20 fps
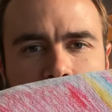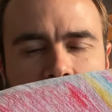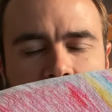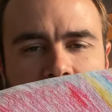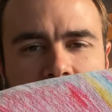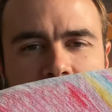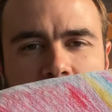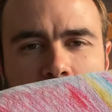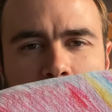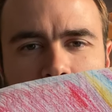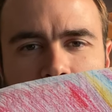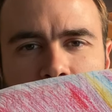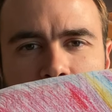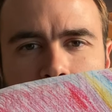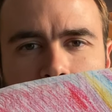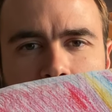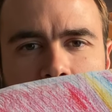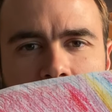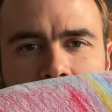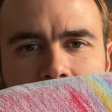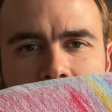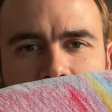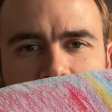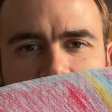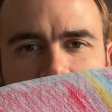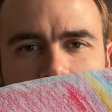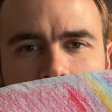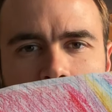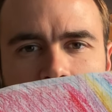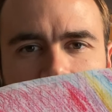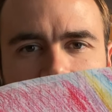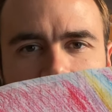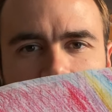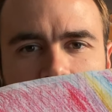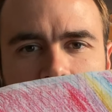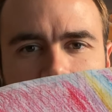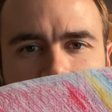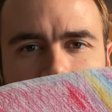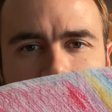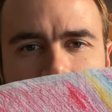myself to practice
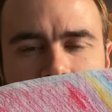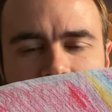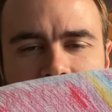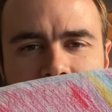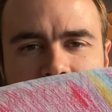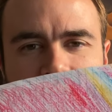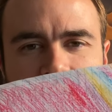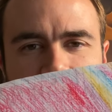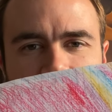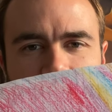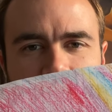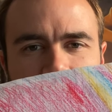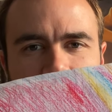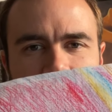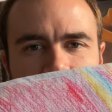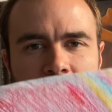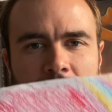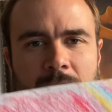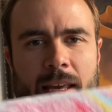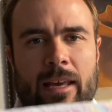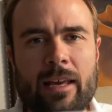surrender and positivity.